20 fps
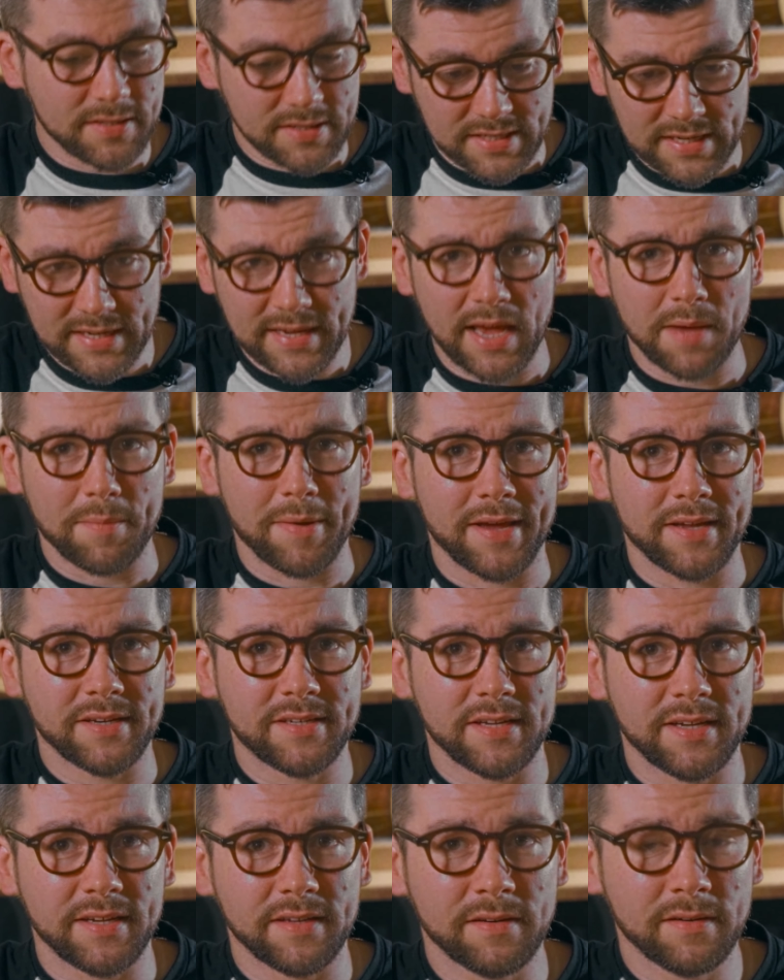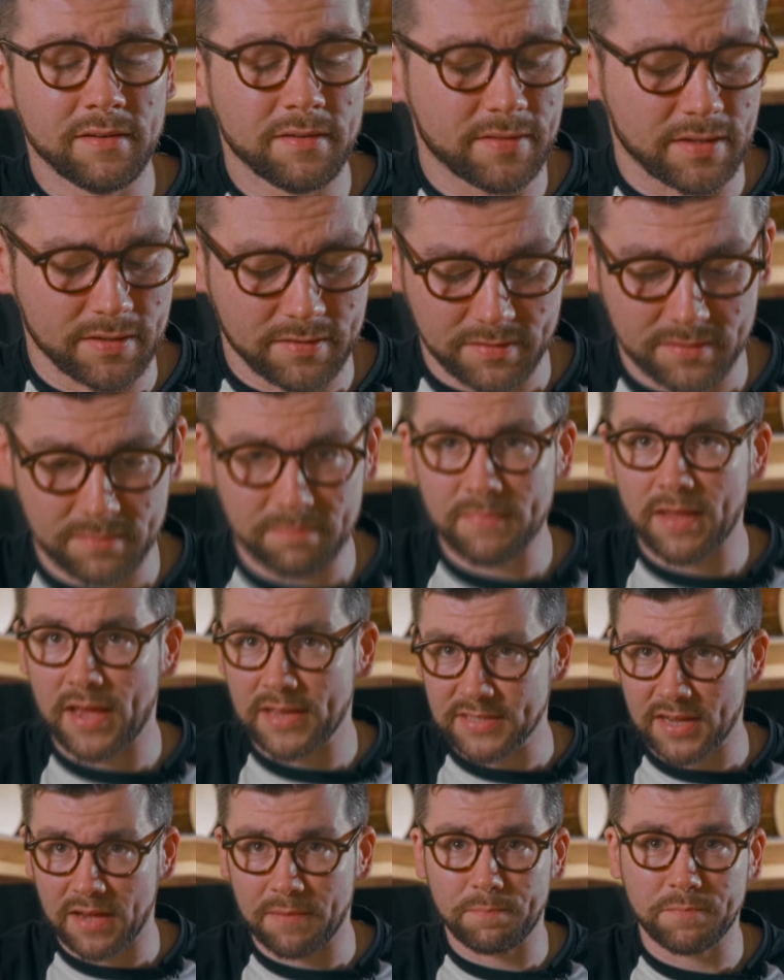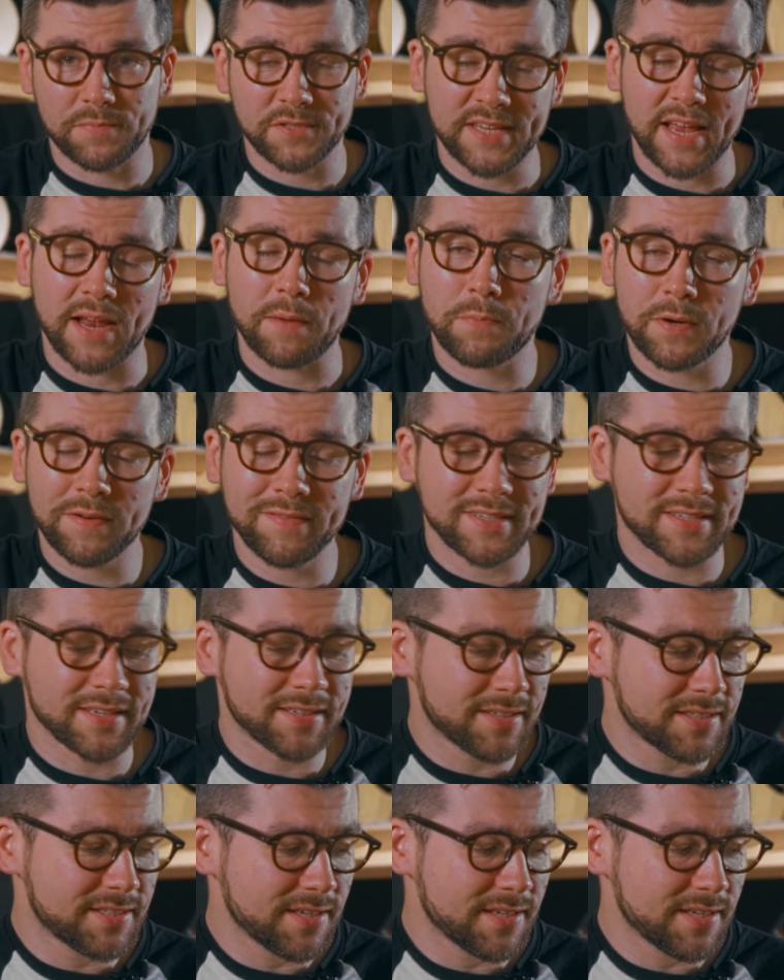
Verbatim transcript: DM18, that as I said previously,